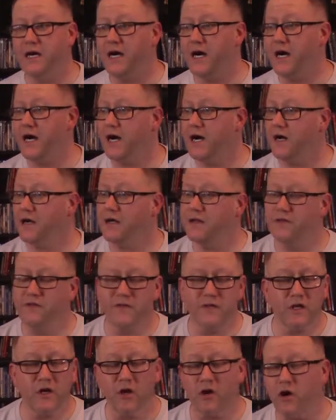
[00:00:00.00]

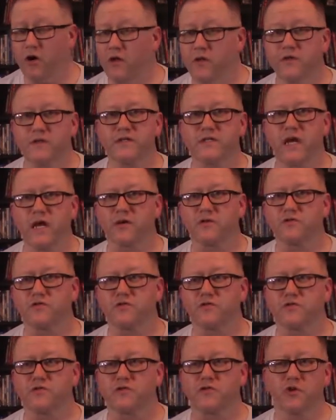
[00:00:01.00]
All these
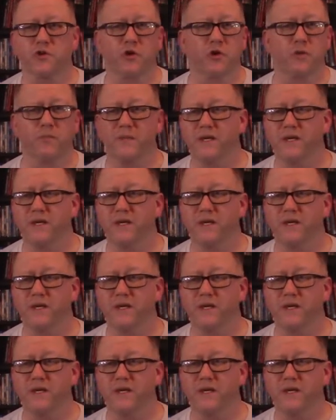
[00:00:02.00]
actors are so good.